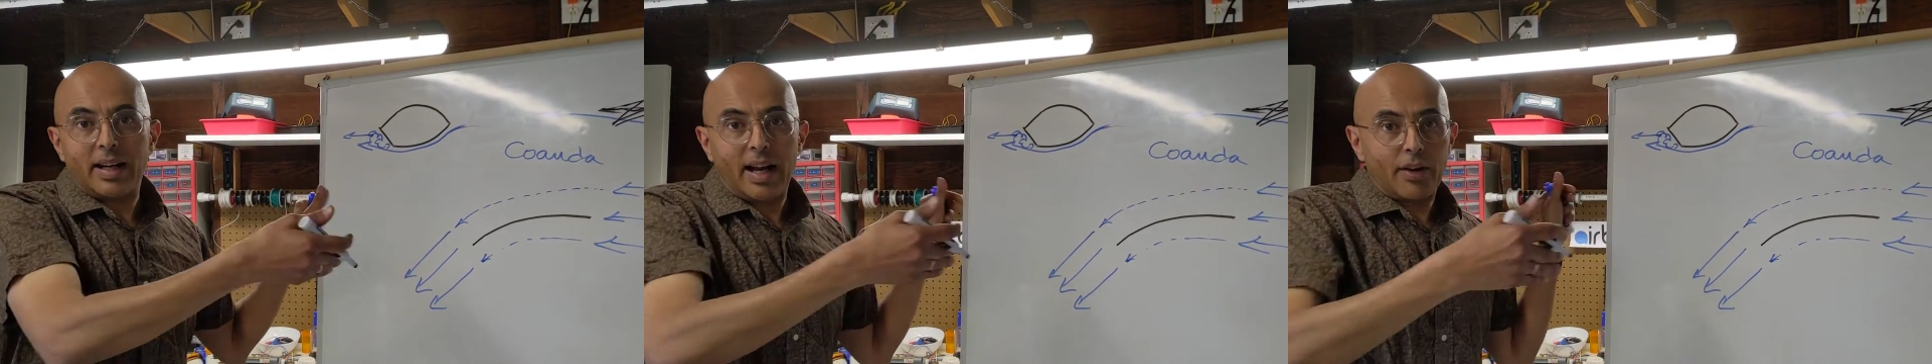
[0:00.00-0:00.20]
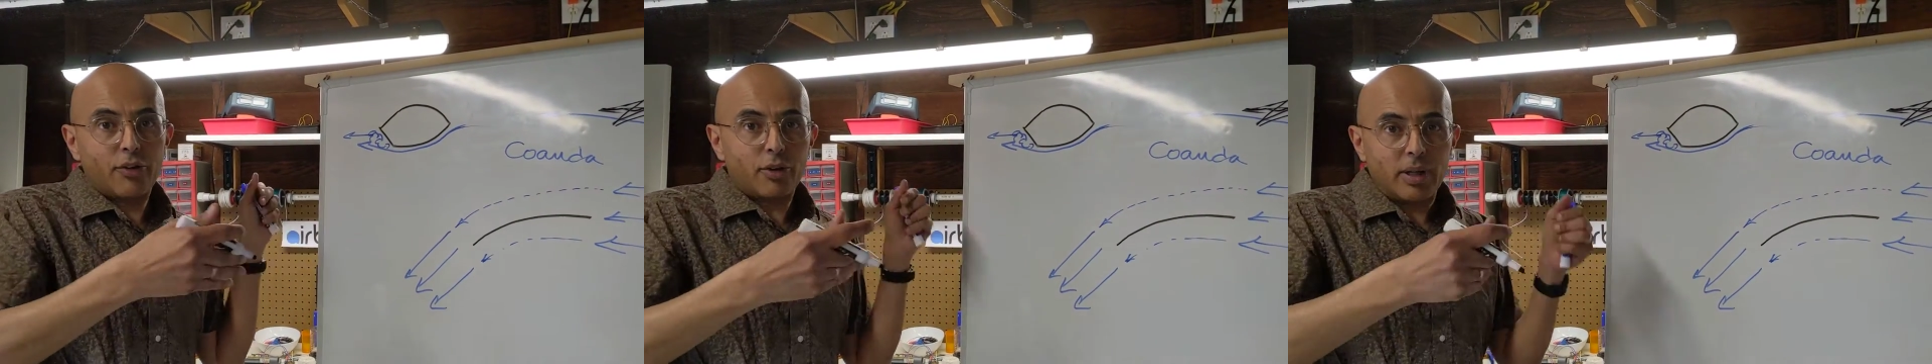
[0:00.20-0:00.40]

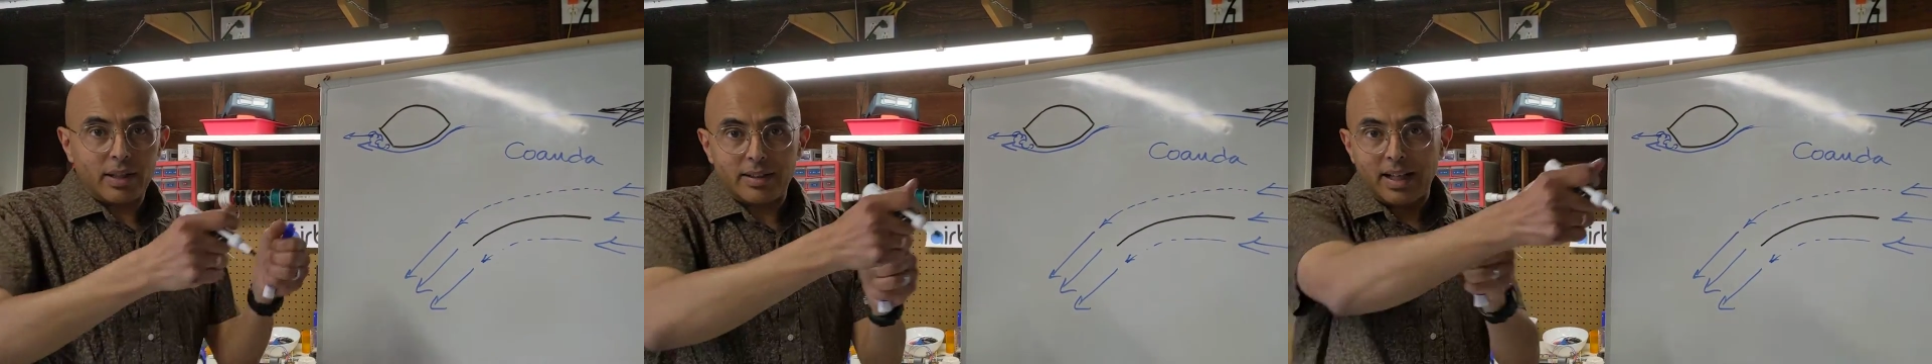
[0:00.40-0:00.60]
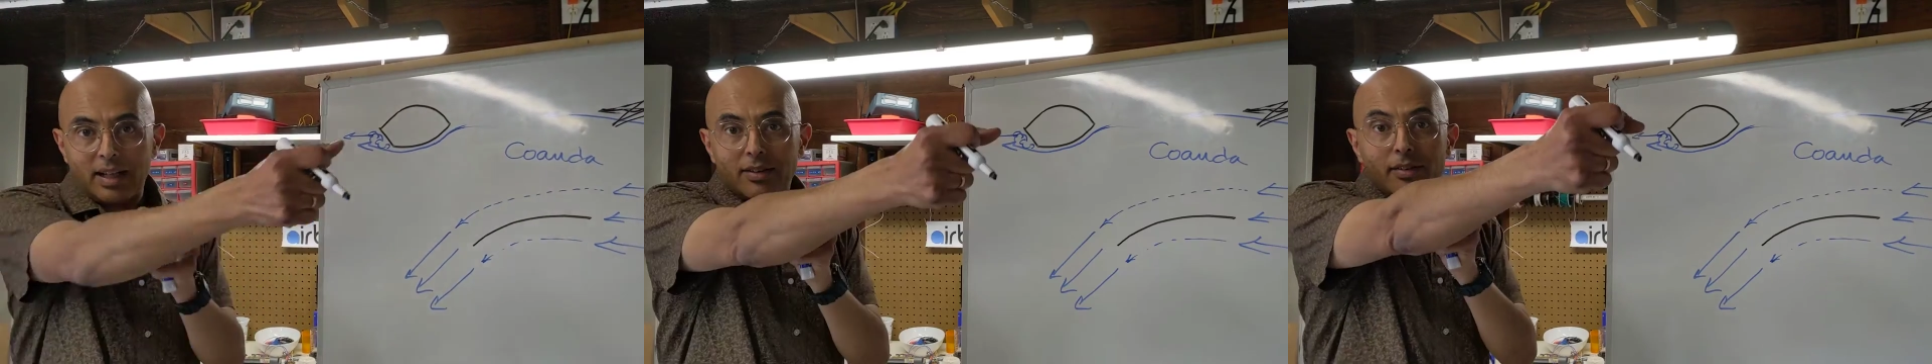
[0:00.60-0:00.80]
It has to
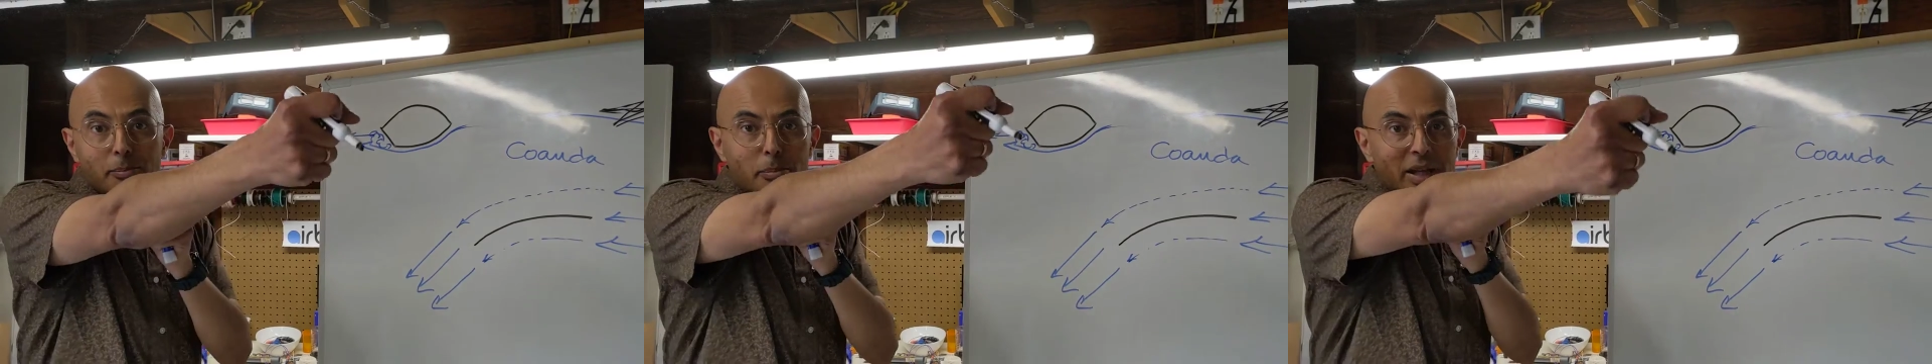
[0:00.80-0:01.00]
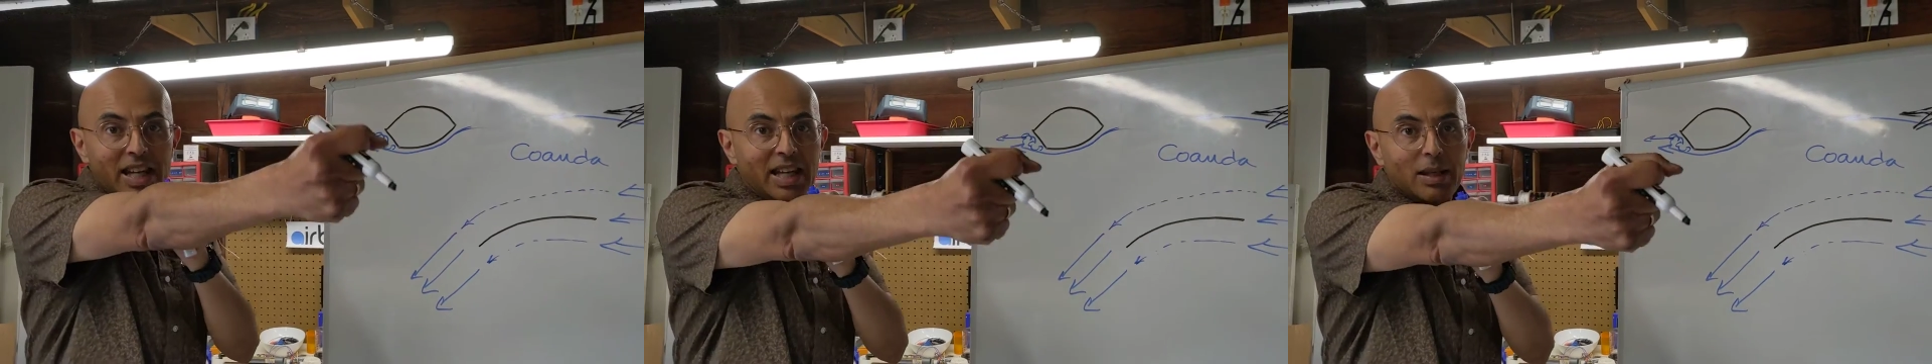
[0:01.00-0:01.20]

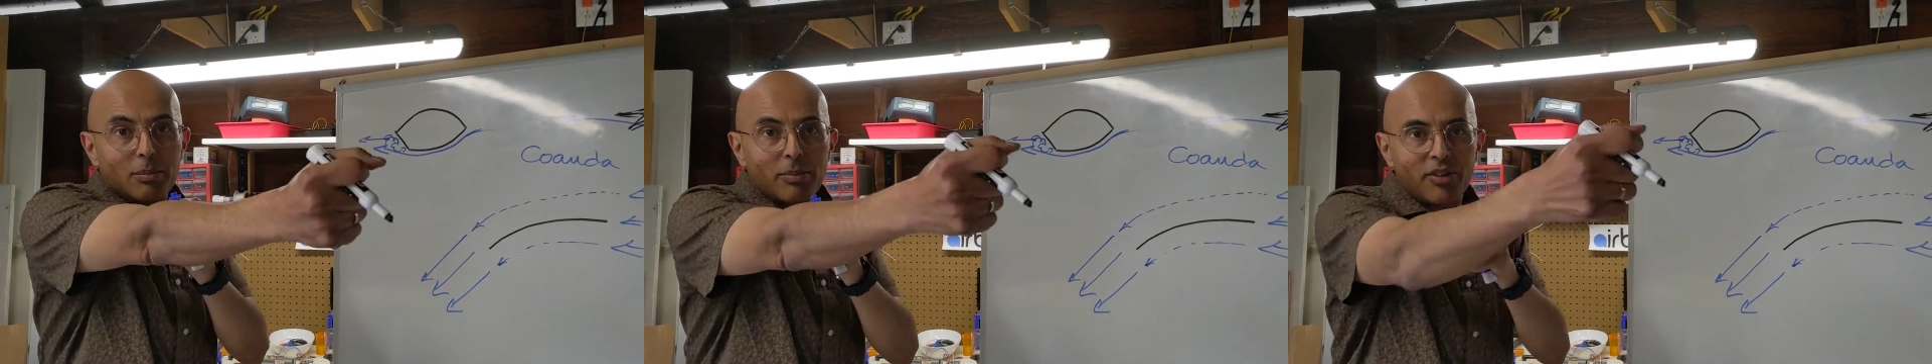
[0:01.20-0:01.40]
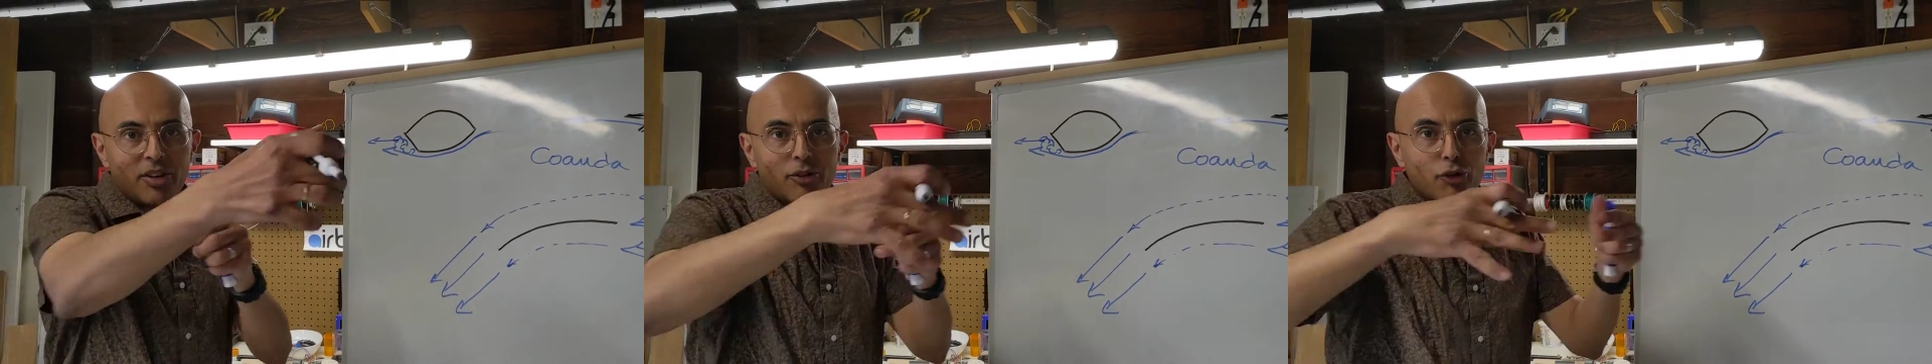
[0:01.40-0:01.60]
contain
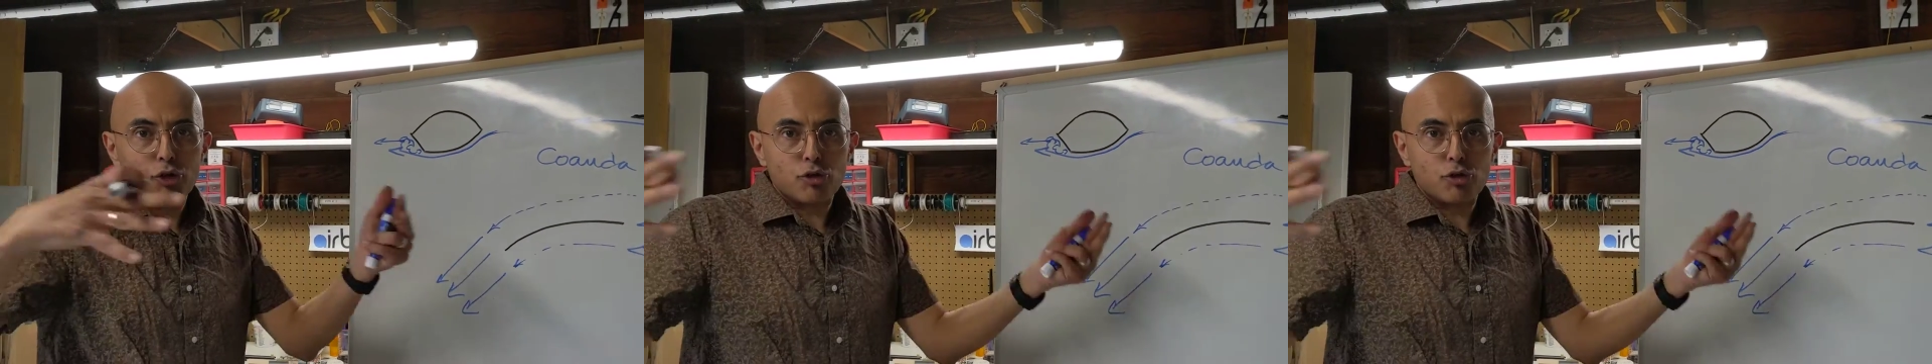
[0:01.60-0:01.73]
beams and